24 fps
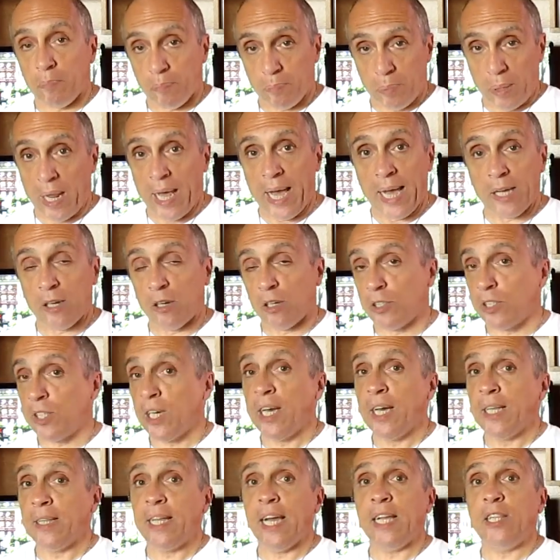plan because
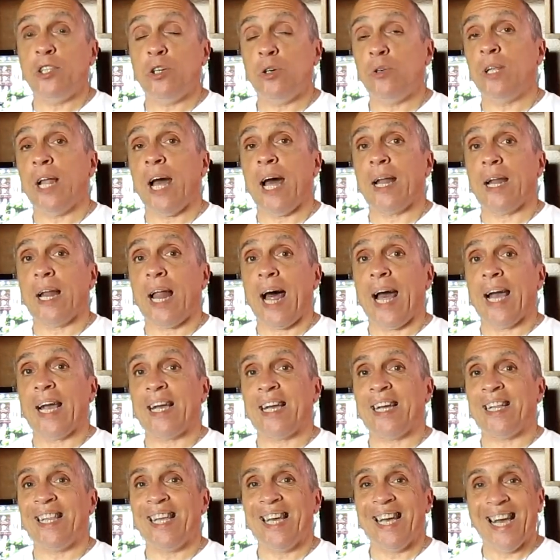they do not
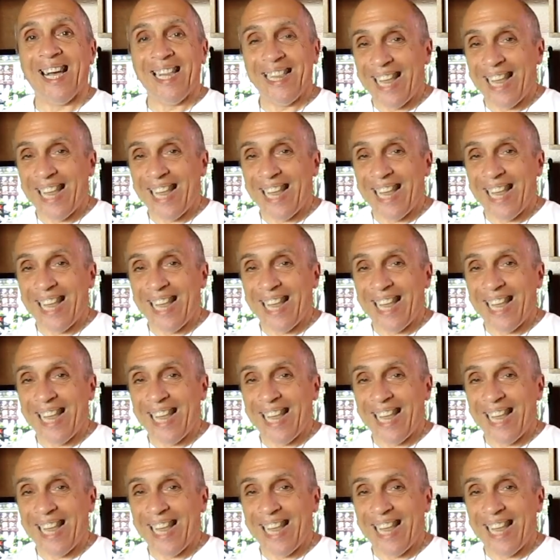like it.